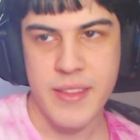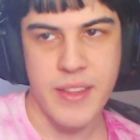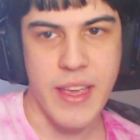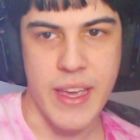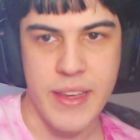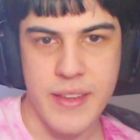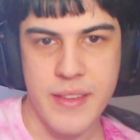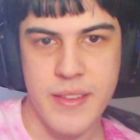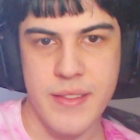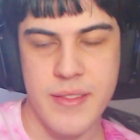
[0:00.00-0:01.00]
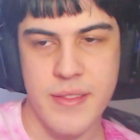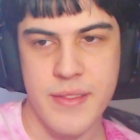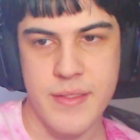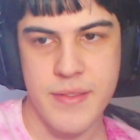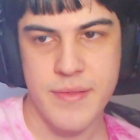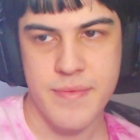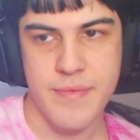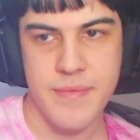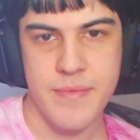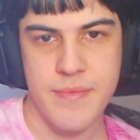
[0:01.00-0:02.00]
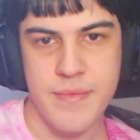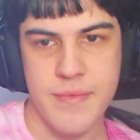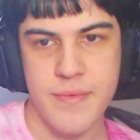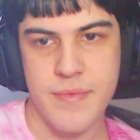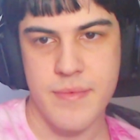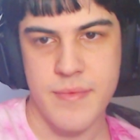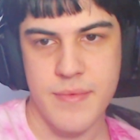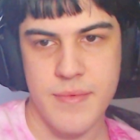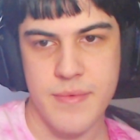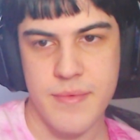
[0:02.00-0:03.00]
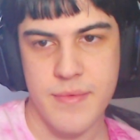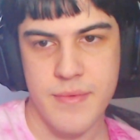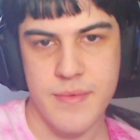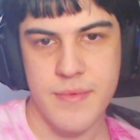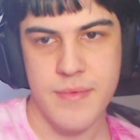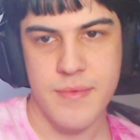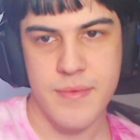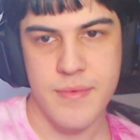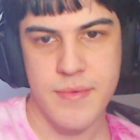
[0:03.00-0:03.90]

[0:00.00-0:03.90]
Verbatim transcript: Okay. Are we here to make her more girly though? Yeah, but we have to go slow.